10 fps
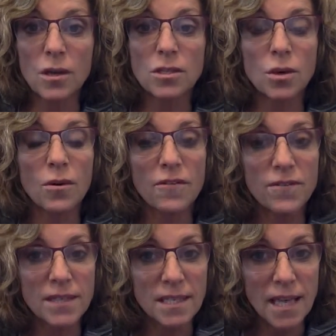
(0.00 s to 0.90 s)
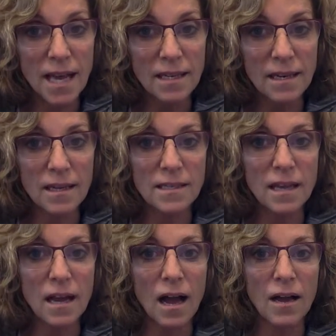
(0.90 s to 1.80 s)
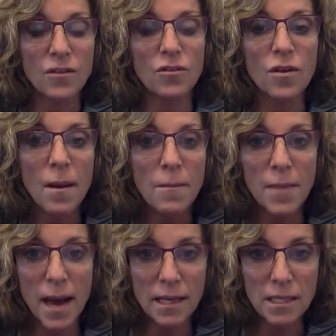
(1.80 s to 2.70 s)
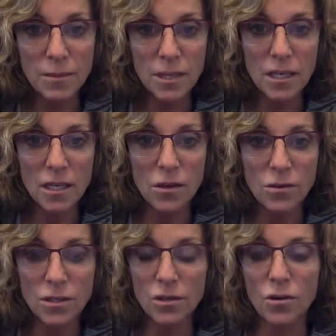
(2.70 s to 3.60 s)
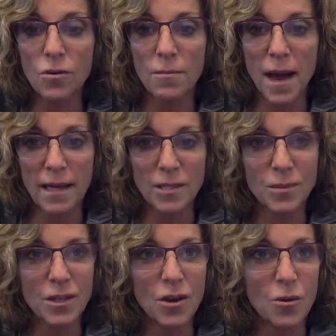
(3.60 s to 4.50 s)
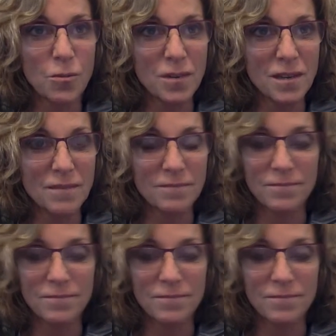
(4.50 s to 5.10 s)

So a facet is either maximally closing or maximally opening.